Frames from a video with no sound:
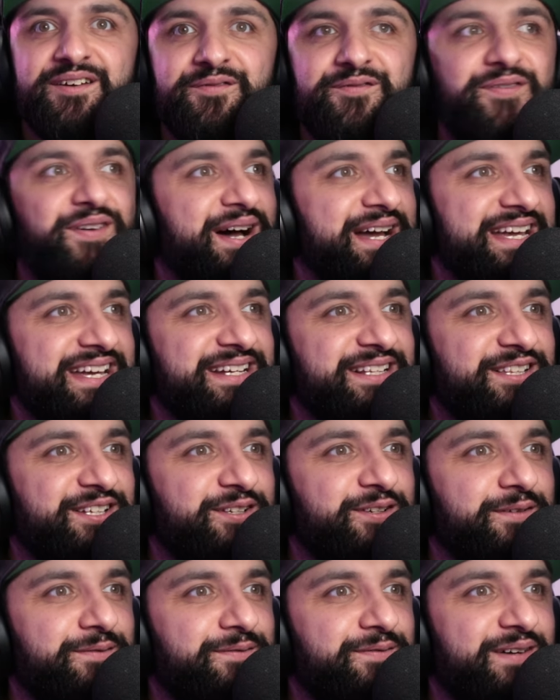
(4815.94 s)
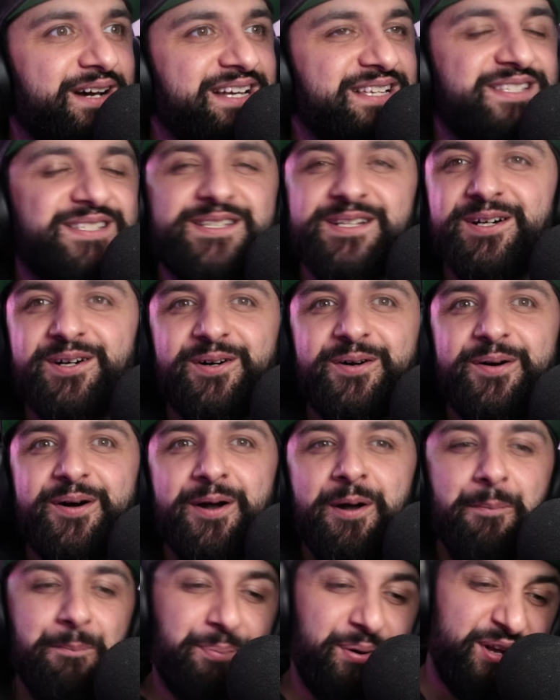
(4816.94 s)
fighting the good fight. Still,
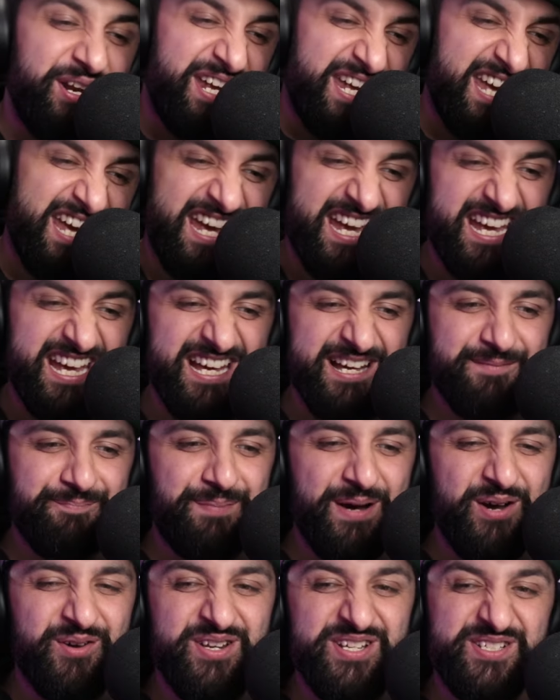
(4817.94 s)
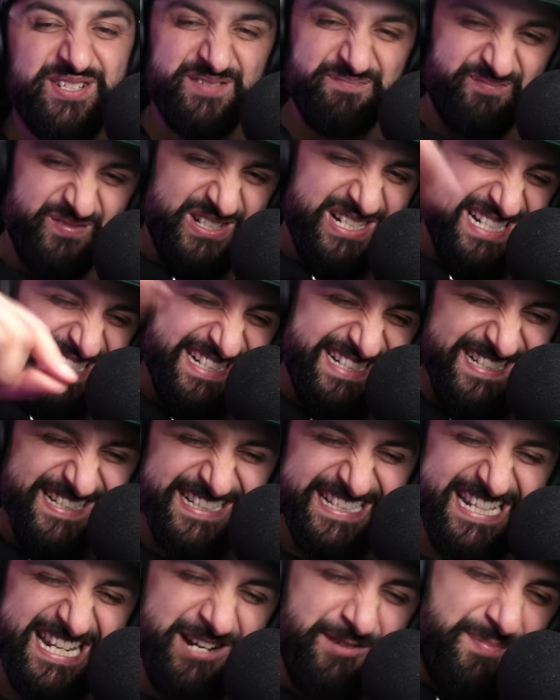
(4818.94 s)
putting it pony's face.
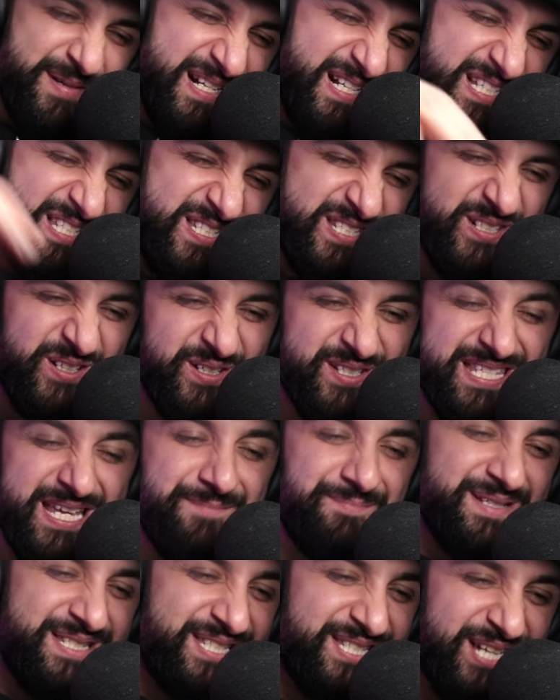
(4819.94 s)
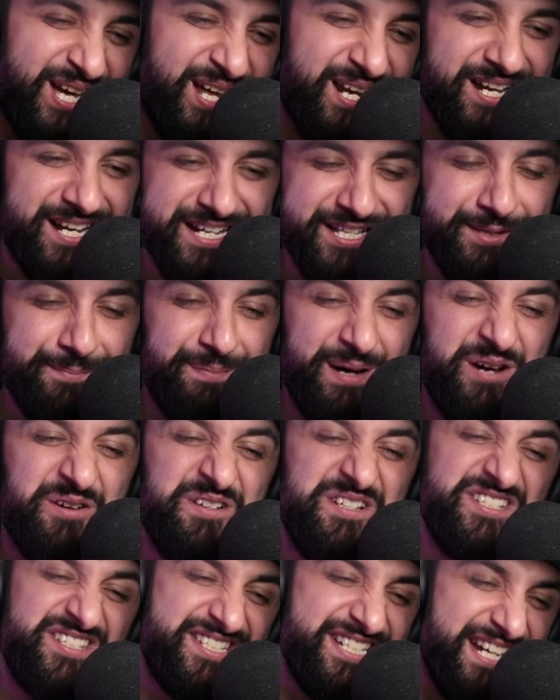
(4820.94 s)
A little bit of sauce and masala, in the
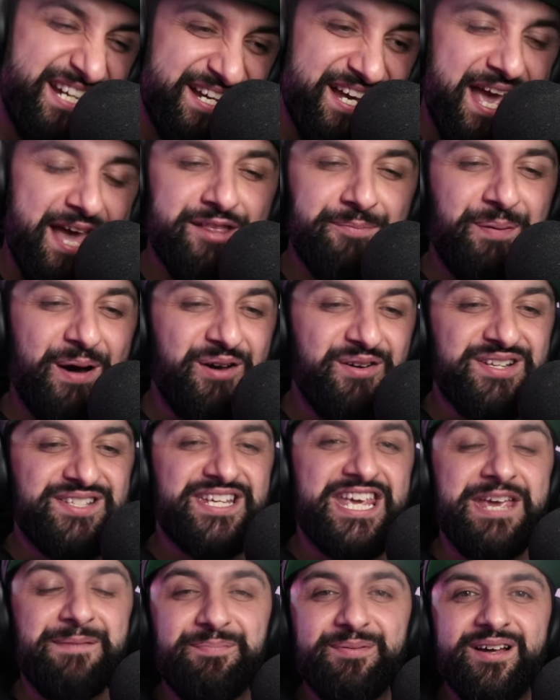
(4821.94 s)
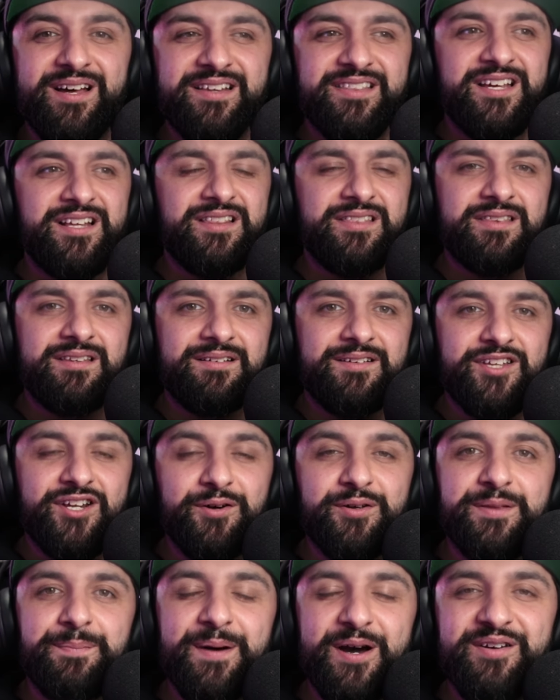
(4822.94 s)
ponies, and the ponies keep. They, you know
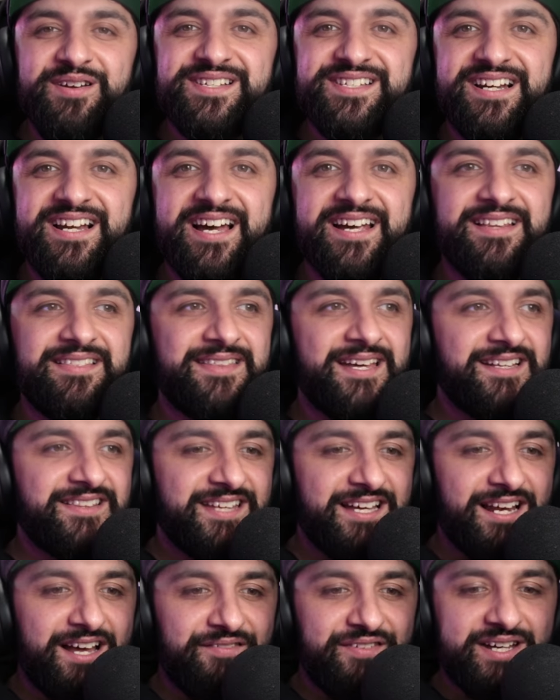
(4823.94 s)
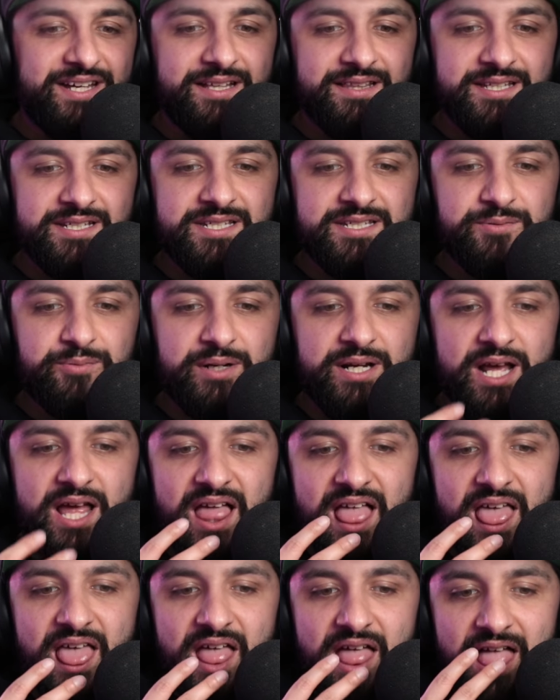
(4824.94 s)
what the ponies are like? They, they love it. They just wanna,
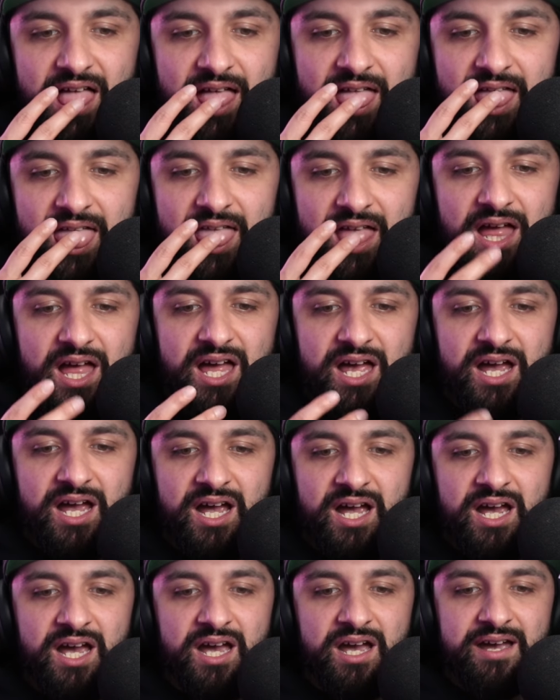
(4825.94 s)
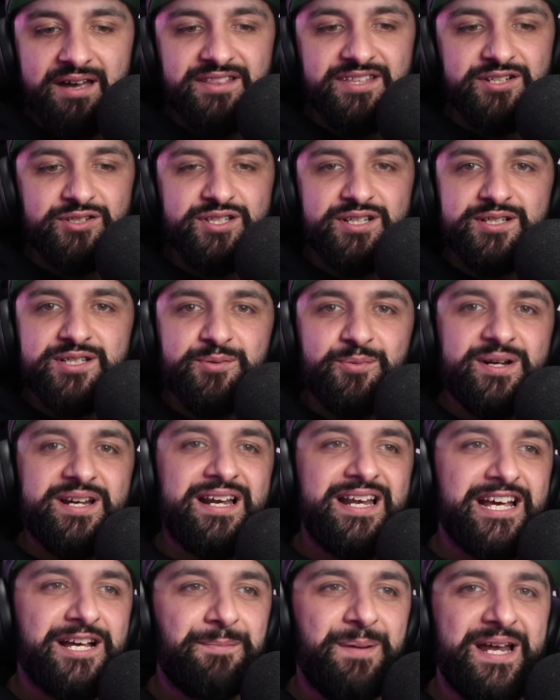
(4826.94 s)
uh, they just, just wanna
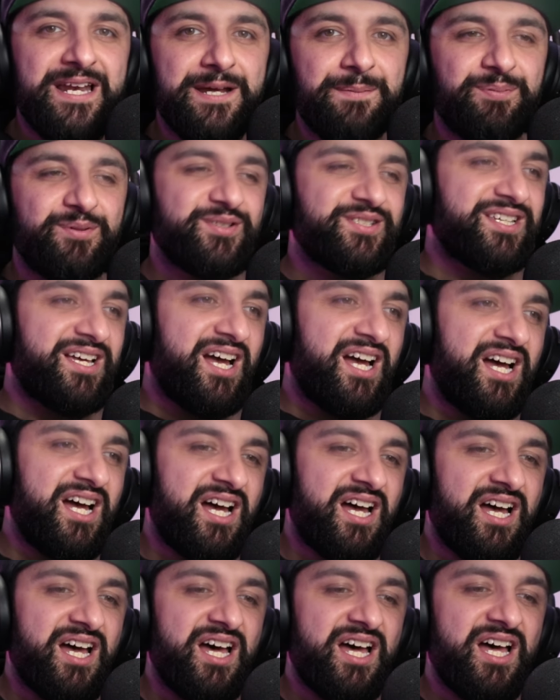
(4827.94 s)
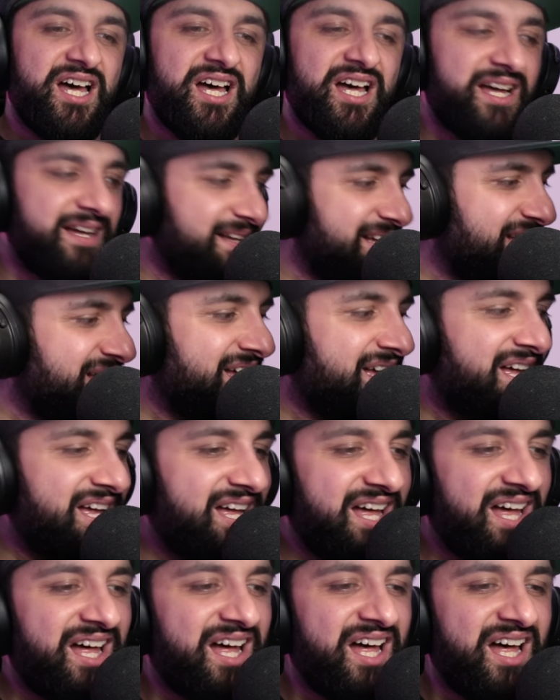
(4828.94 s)
lick my nipples. Uh,
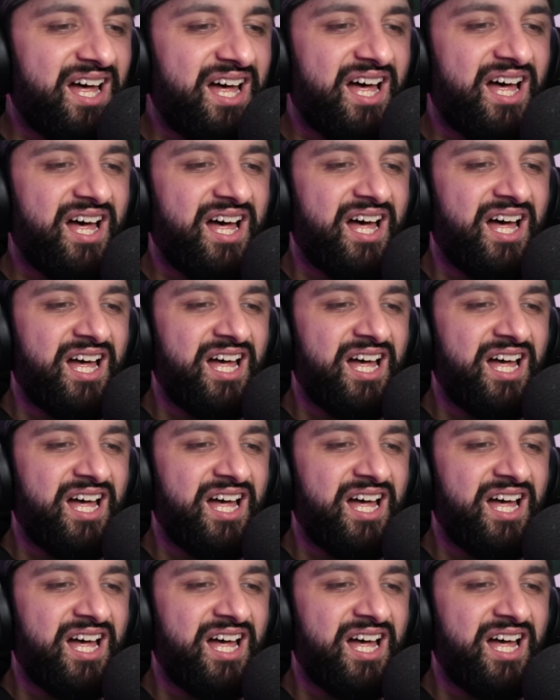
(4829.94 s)
uh,